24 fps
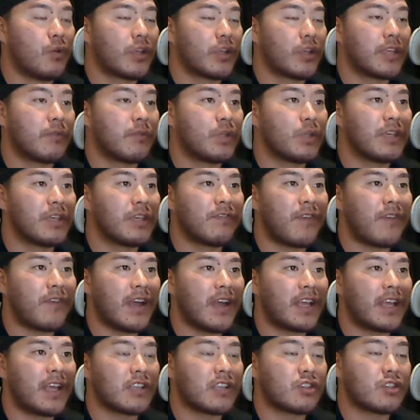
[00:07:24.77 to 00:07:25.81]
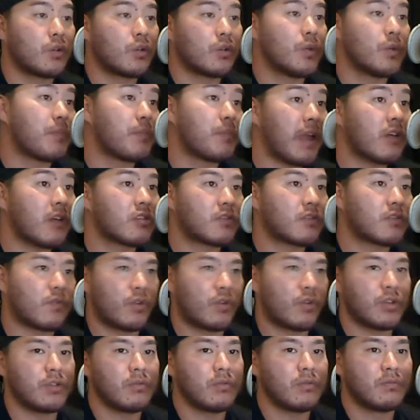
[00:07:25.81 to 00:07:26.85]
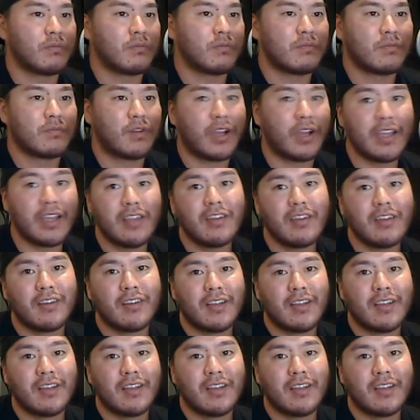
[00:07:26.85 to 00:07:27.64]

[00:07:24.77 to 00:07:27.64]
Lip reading: We can finance your repairs for you, right?